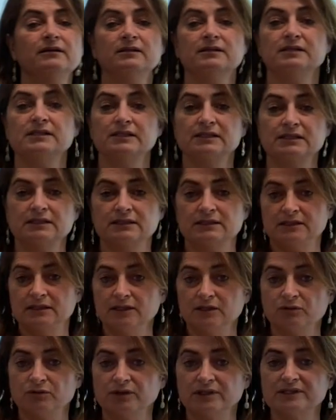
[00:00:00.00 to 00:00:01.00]

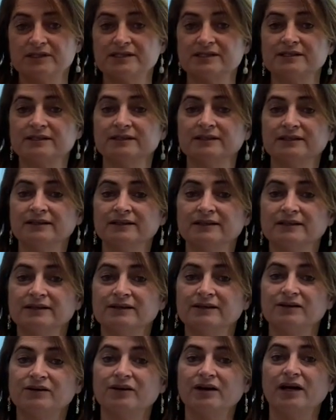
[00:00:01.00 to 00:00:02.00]
sequence,
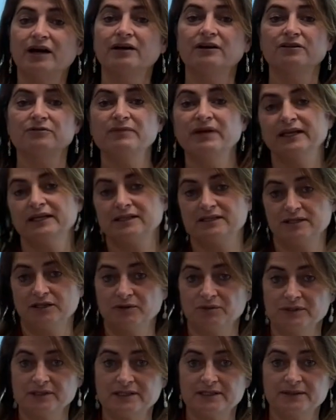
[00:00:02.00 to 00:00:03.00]
arithmetic
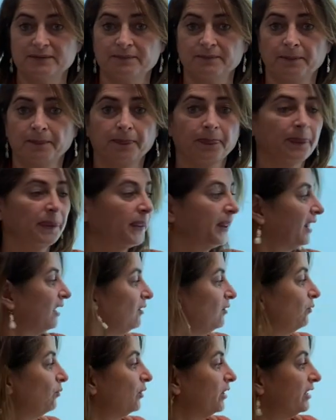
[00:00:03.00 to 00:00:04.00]
sequence,
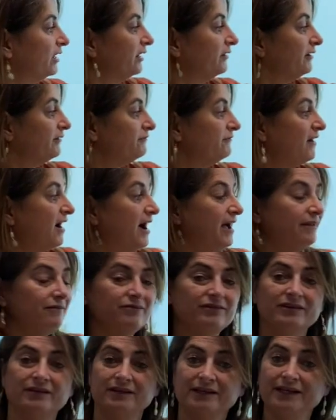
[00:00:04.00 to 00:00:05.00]
where 5
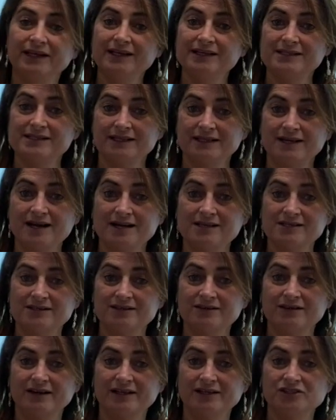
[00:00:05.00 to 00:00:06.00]
is the
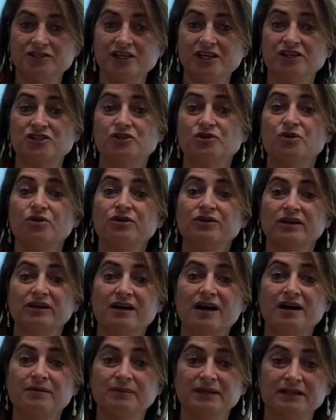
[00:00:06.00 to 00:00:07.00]
constant rate of change or the
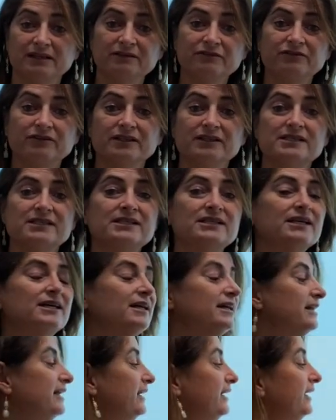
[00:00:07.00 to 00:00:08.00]
common difference,
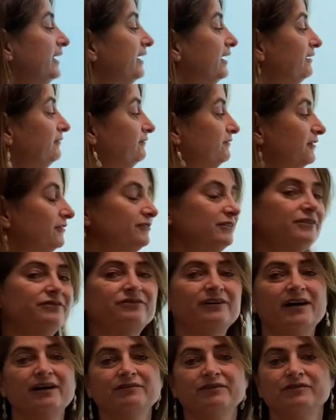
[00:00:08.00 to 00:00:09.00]
and
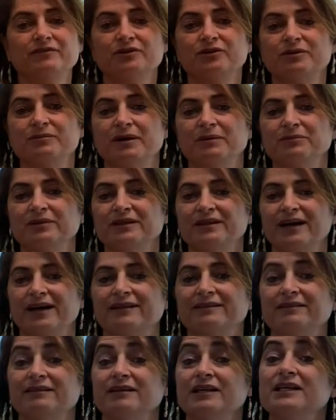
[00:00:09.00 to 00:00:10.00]
55, if you remember that,
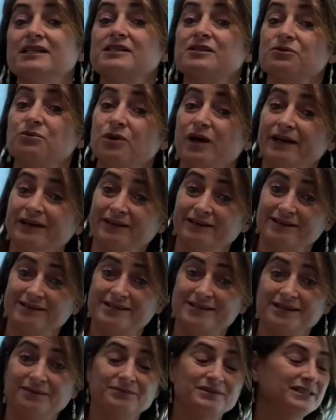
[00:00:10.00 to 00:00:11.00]
is the
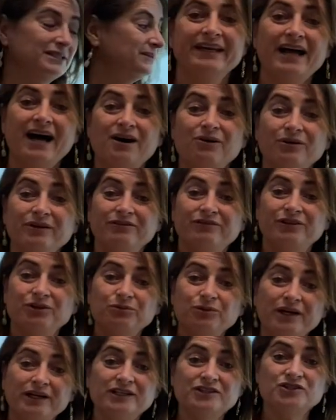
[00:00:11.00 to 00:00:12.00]
y-intercept. Now, if you
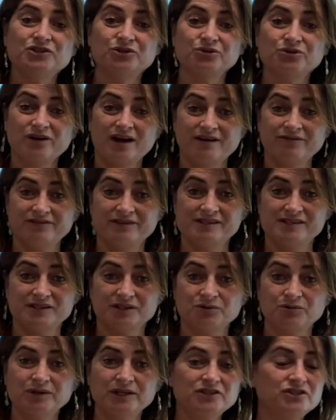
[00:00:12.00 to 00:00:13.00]
wanted to graph this
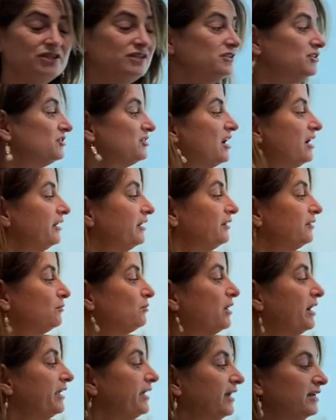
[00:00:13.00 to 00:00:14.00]
equation, start at the
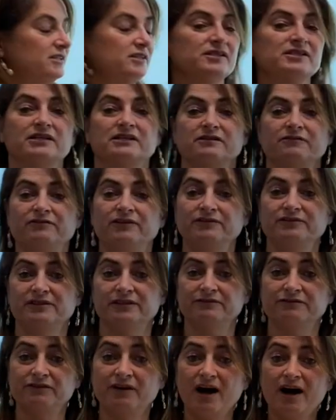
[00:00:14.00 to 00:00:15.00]
y-axis at
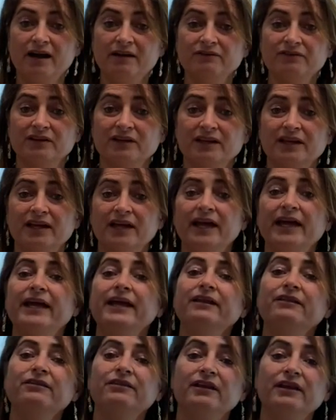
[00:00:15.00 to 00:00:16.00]
55,
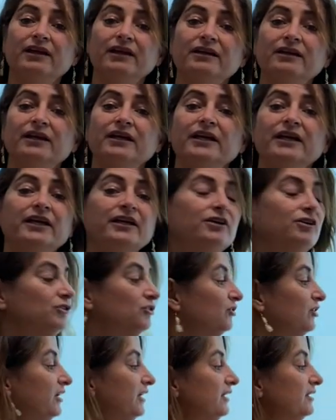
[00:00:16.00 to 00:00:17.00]
and then
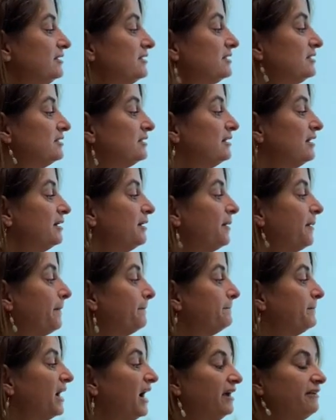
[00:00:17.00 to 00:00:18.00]
increase
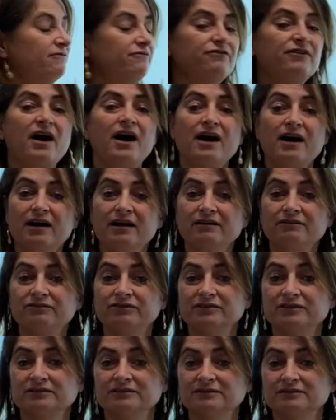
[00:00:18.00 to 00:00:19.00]
by 5
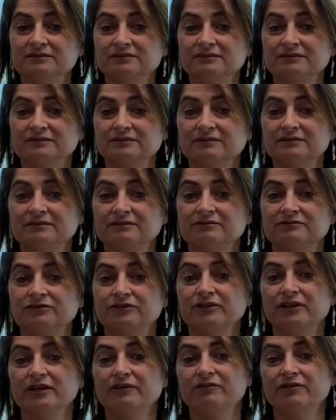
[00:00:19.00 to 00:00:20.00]
for
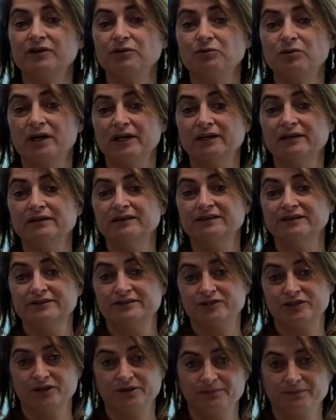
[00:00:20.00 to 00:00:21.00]
every one
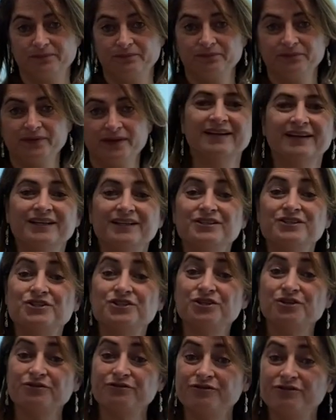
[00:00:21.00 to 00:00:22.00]
term.
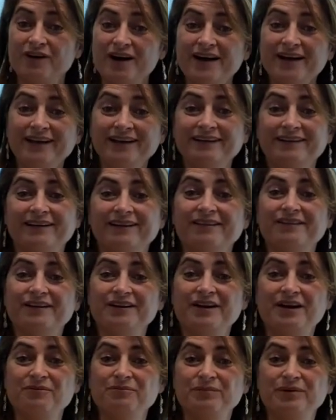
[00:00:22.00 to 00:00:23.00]
To find the
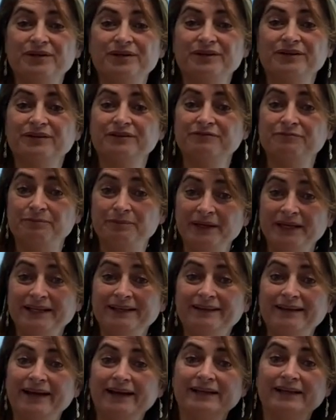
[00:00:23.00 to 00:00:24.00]
number of
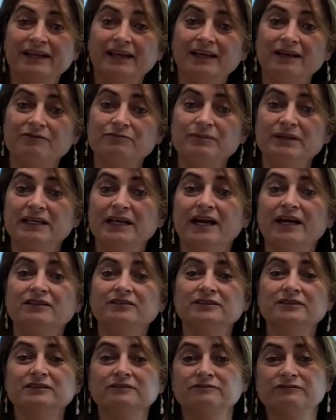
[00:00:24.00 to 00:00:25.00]
bid that gave me
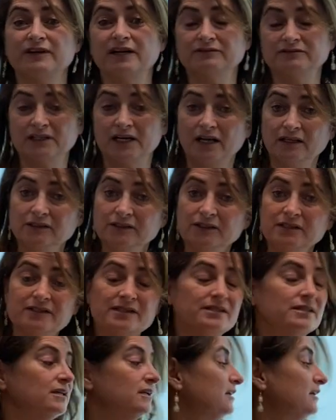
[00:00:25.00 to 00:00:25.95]
$105,